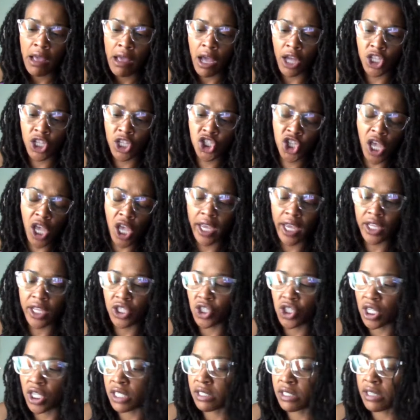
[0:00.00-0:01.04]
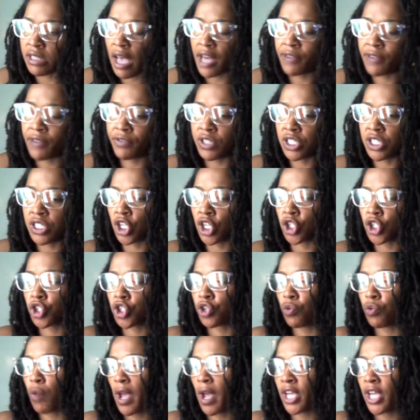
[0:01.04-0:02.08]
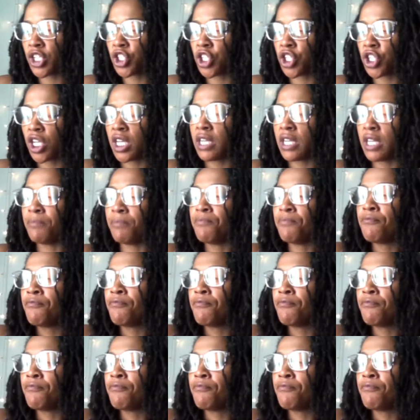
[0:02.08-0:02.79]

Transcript: a change inside of a situation